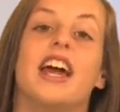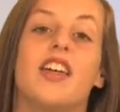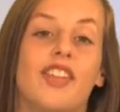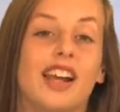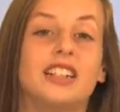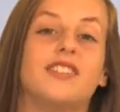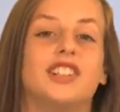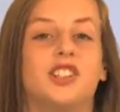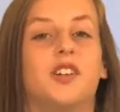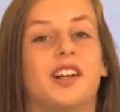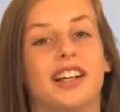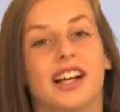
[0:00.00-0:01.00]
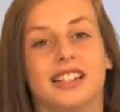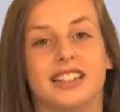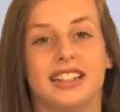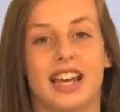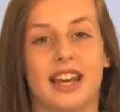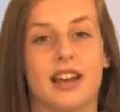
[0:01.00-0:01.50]
Thanks for joining
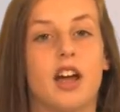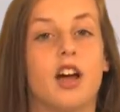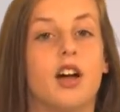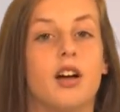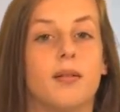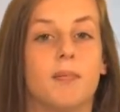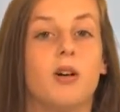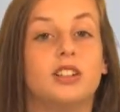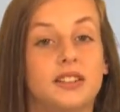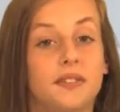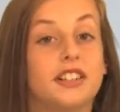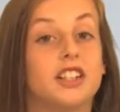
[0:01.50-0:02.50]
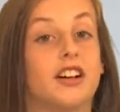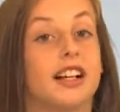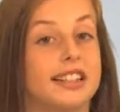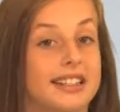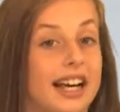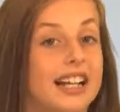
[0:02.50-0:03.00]
us again. Most of us are
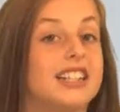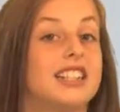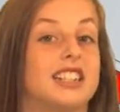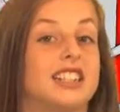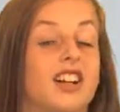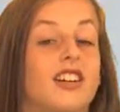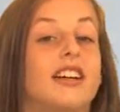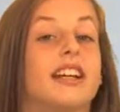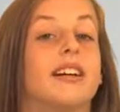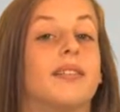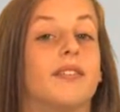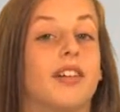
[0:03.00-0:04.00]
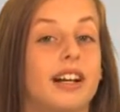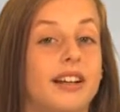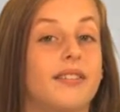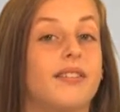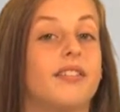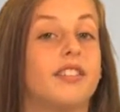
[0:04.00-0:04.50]
excited to start getting
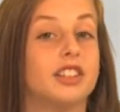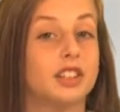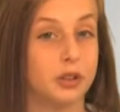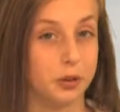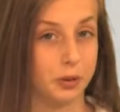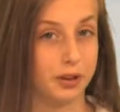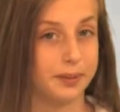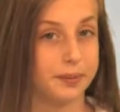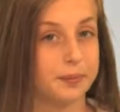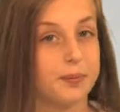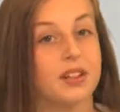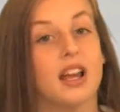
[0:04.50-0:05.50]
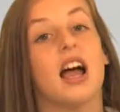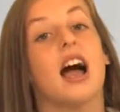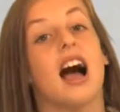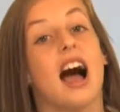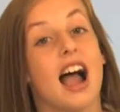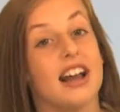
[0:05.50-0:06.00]
ready for school.
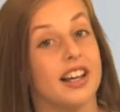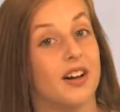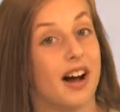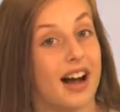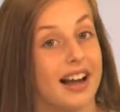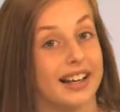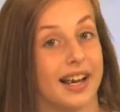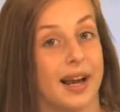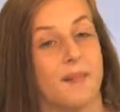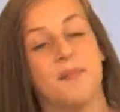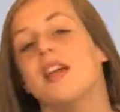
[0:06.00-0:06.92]
I know I am.